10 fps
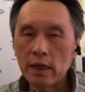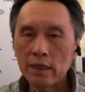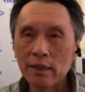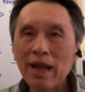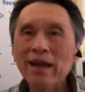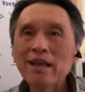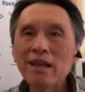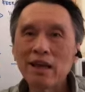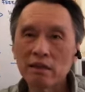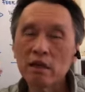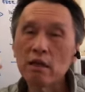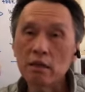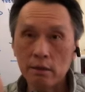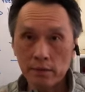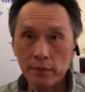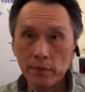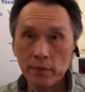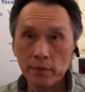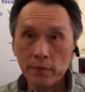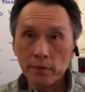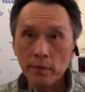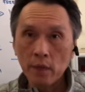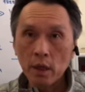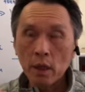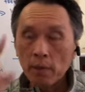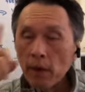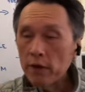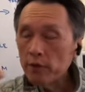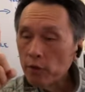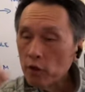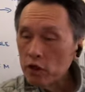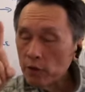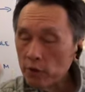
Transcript: lucky as us. But for the